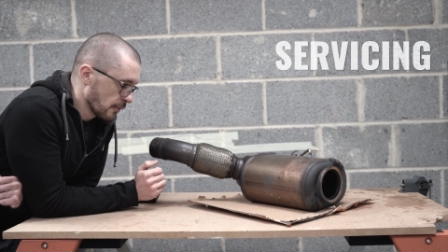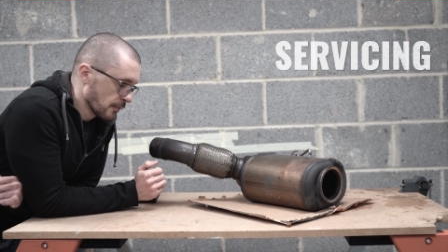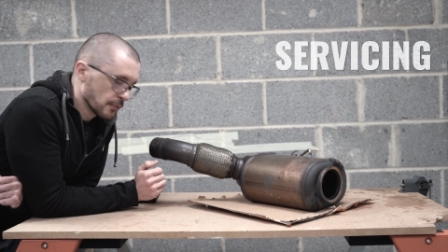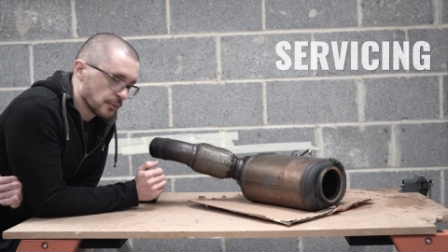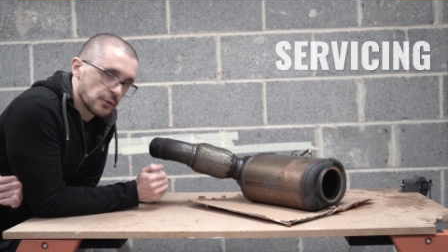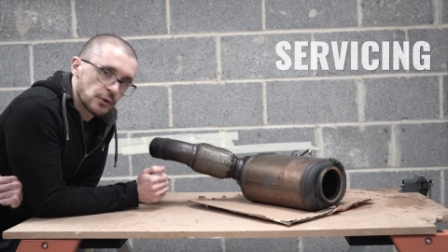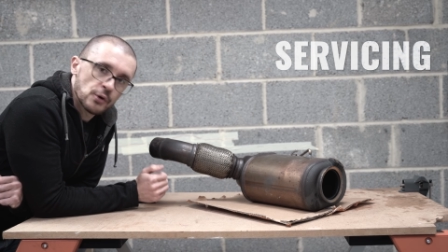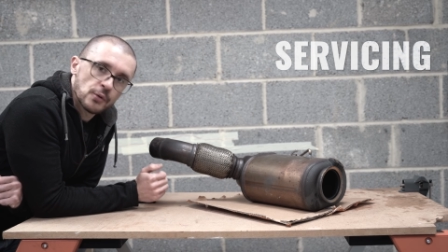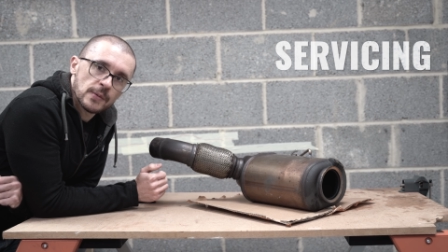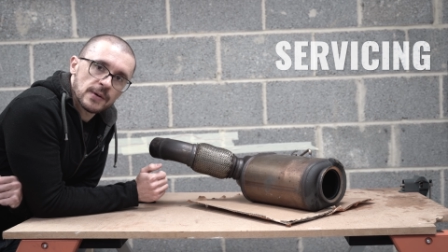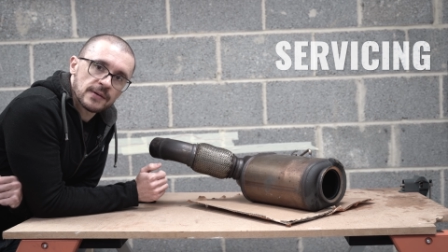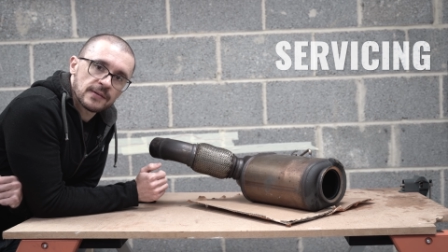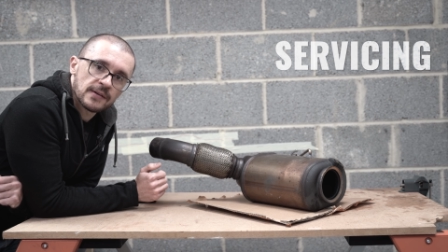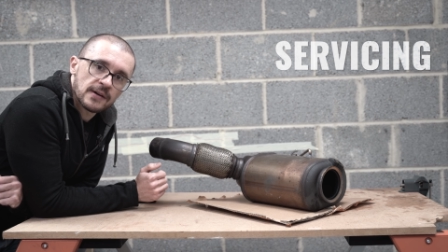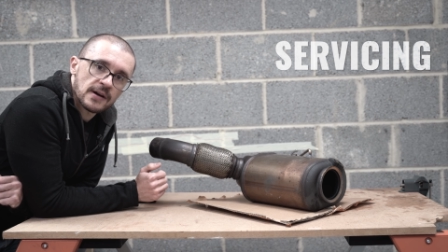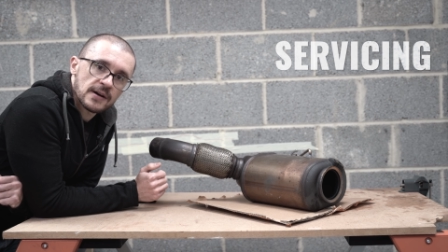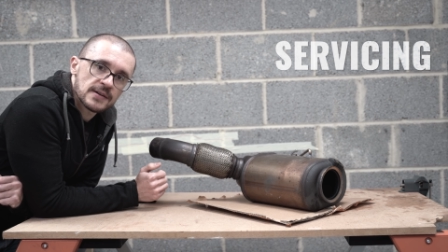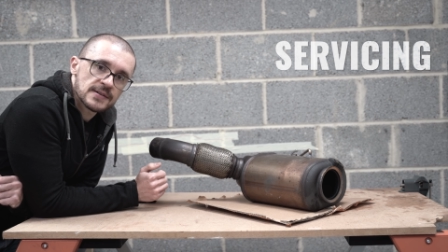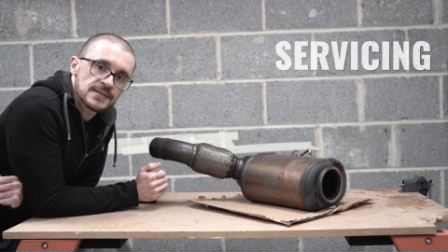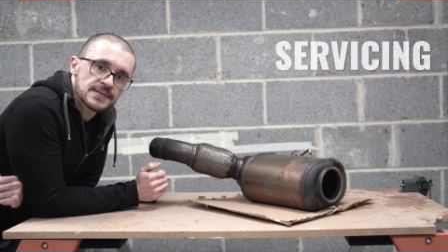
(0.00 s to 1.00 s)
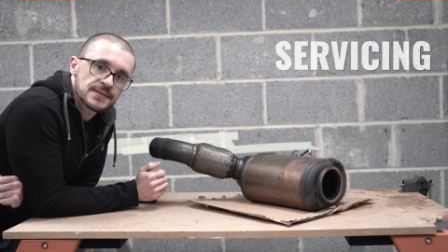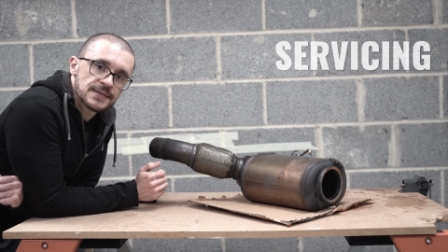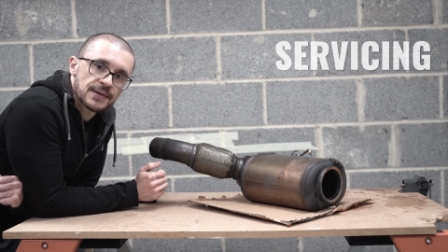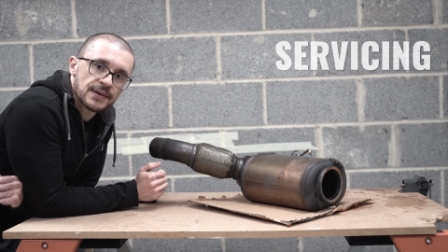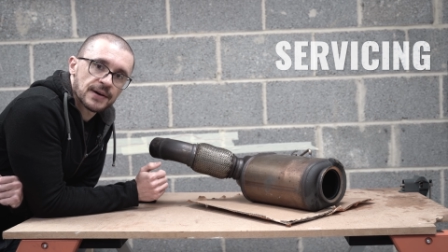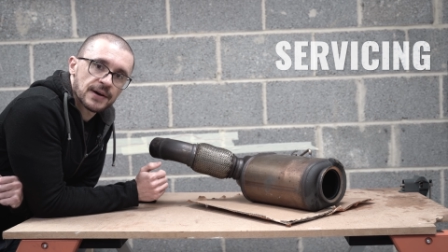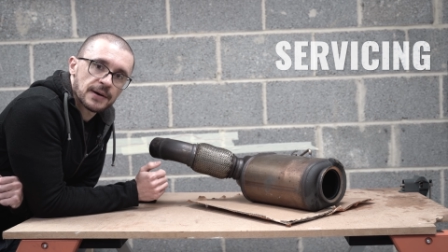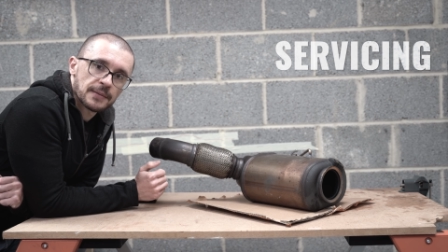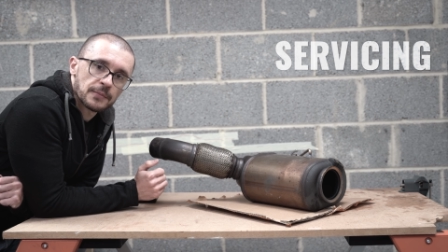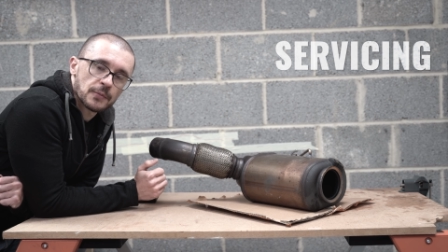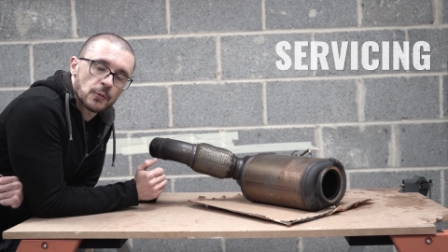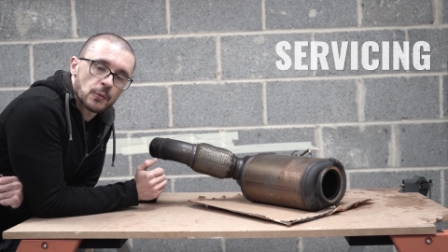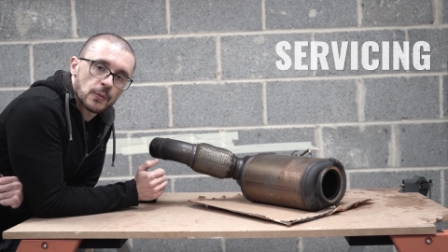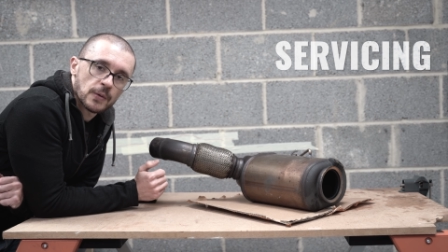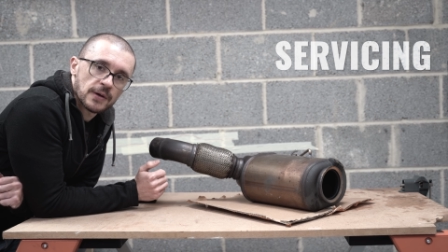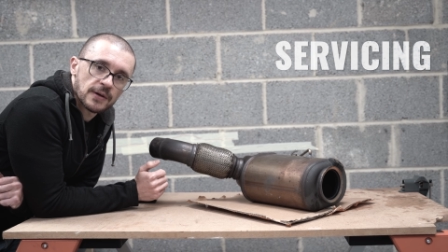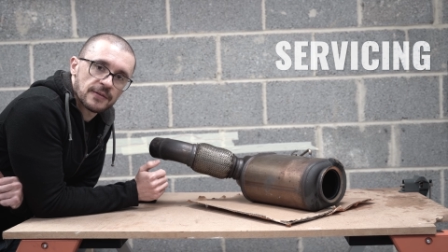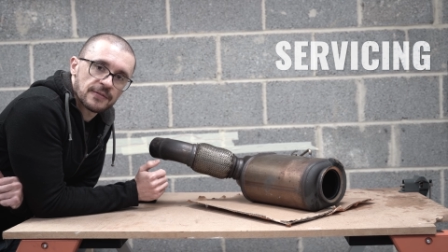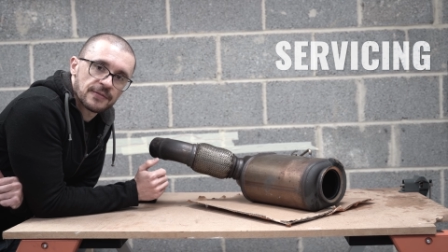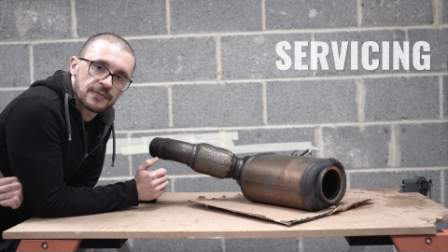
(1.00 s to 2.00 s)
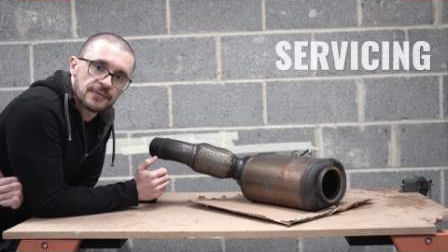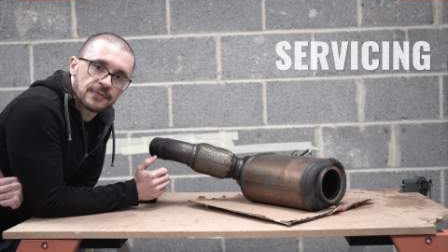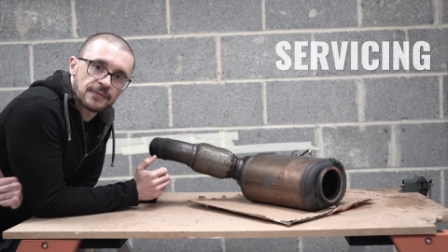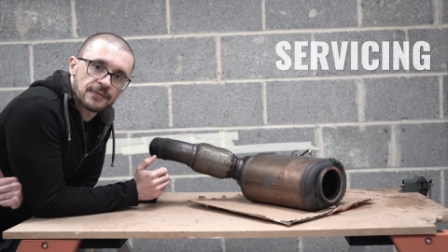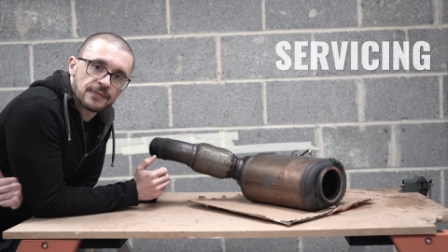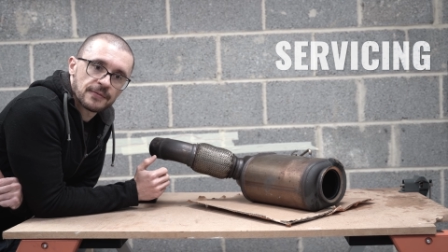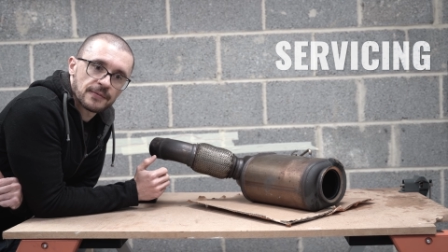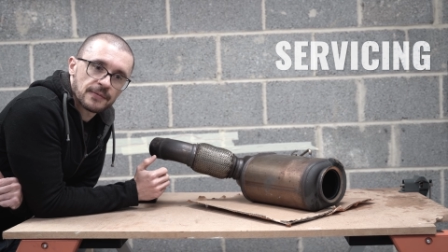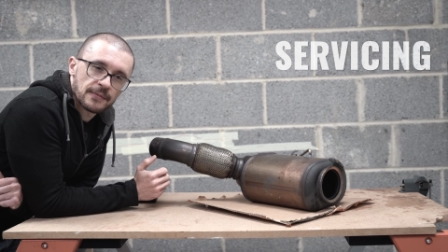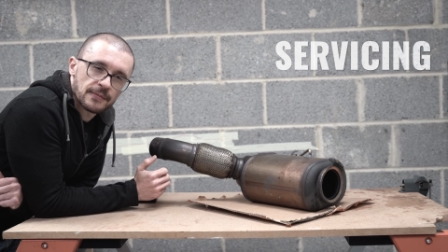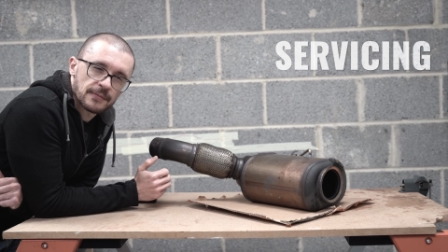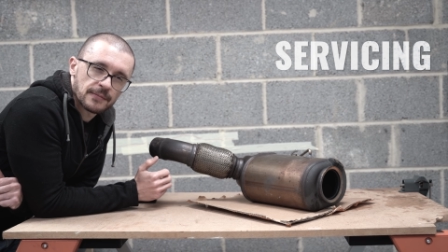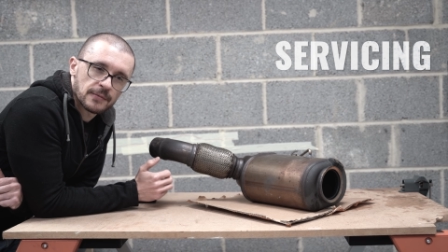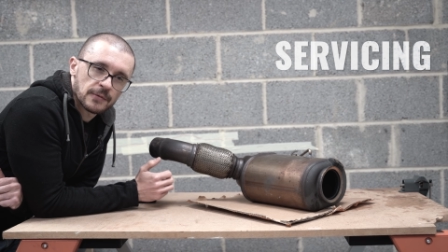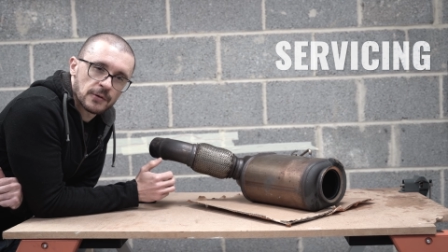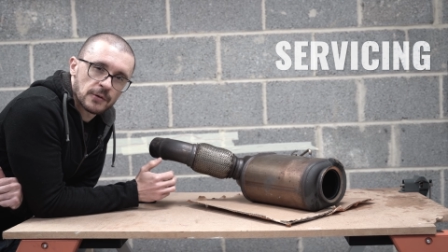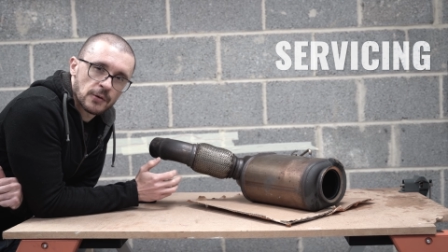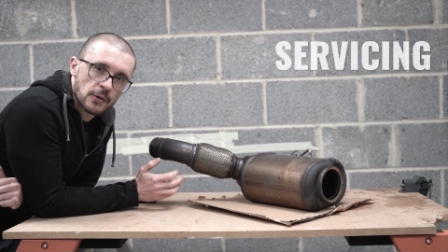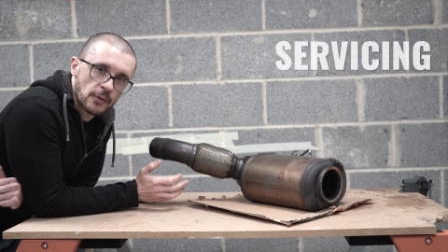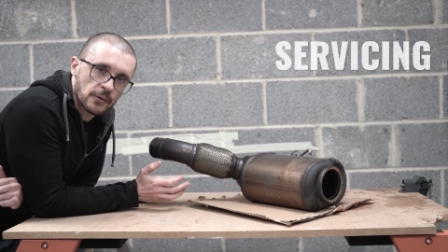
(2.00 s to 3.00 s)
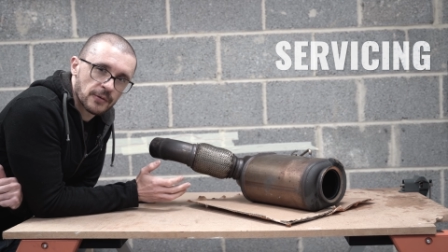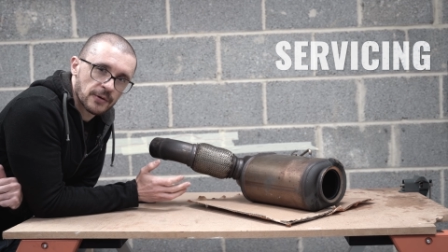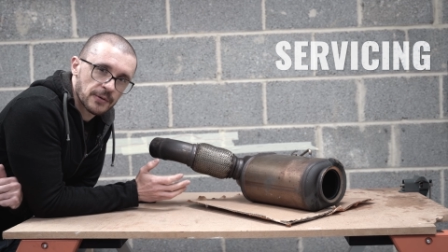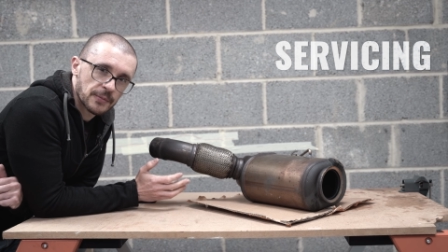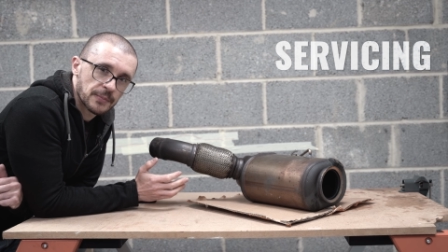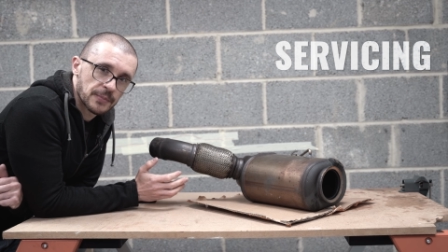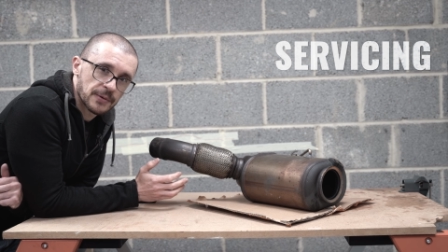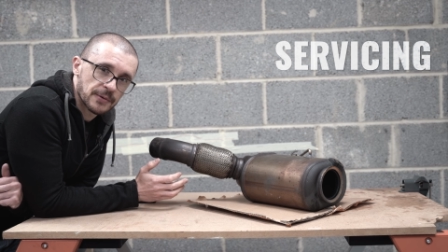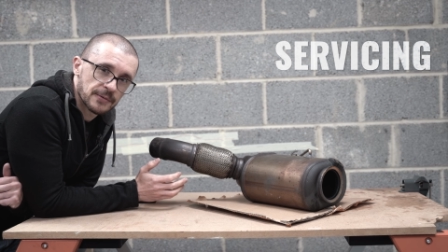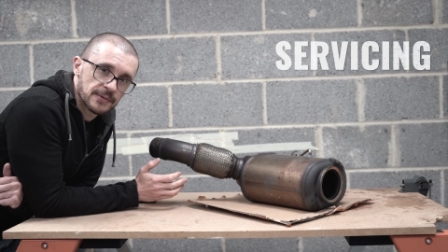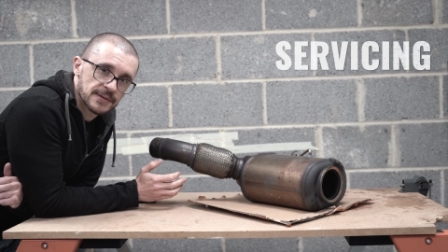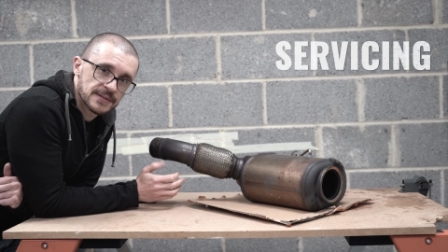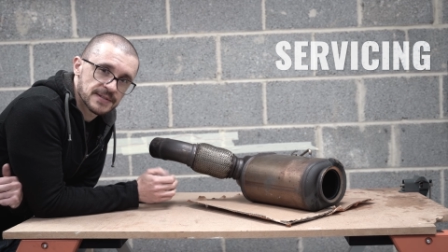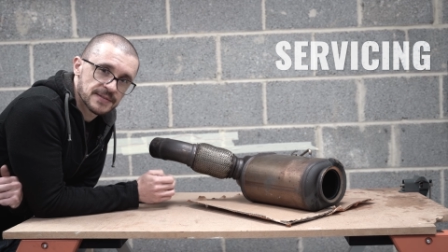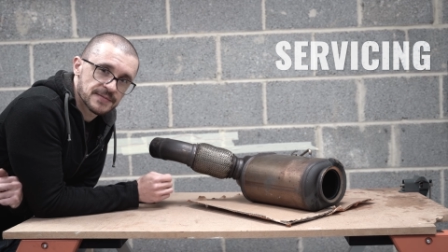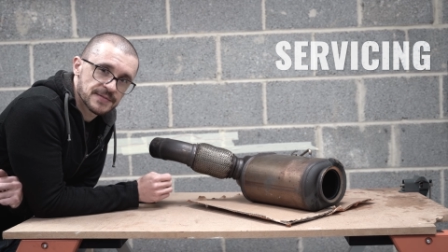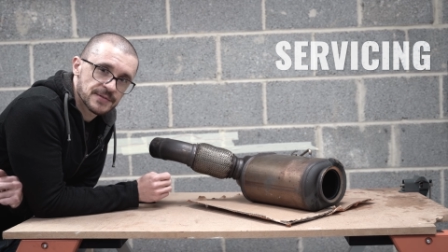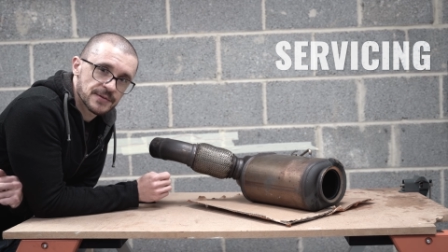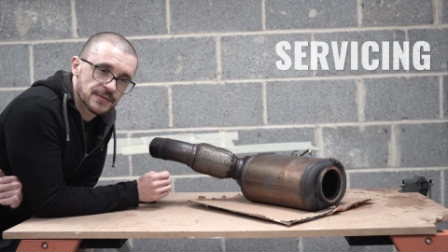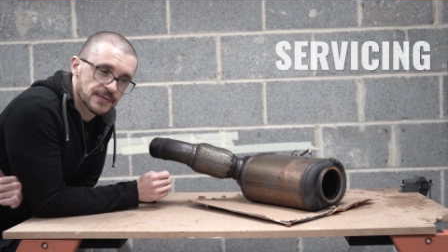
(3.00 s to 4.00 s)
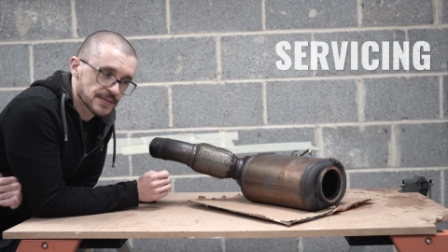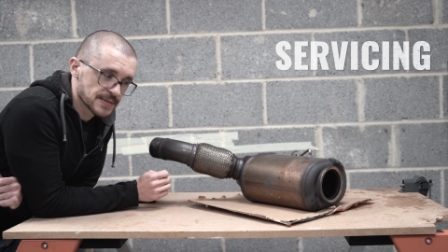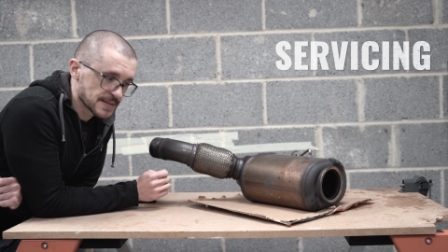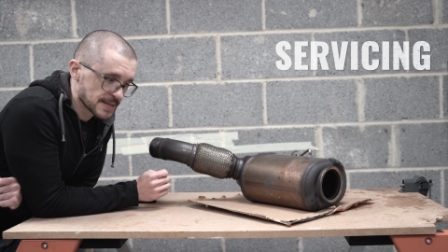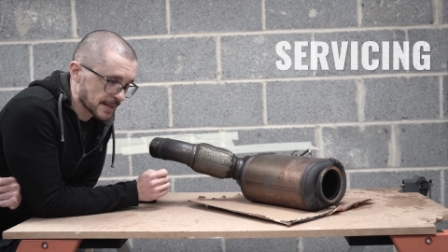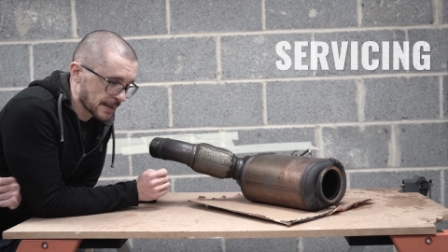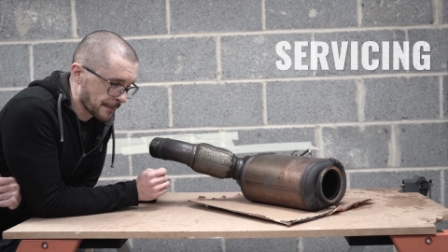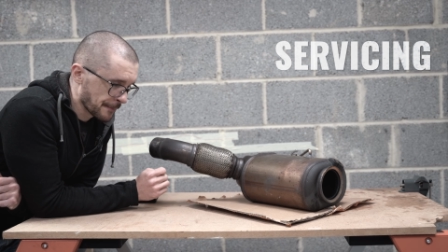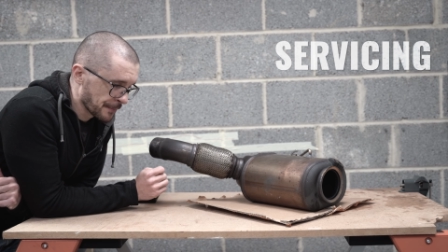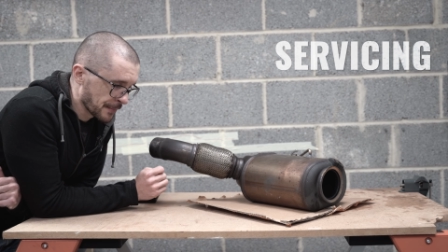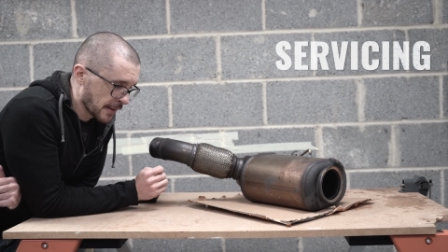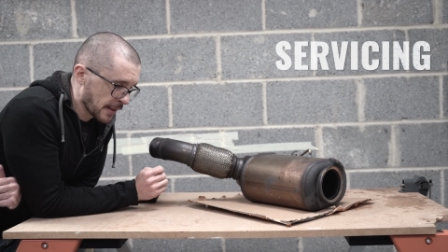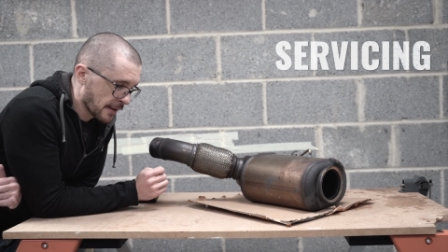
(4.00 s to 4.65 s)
Newer cars come with longer periods of servicing.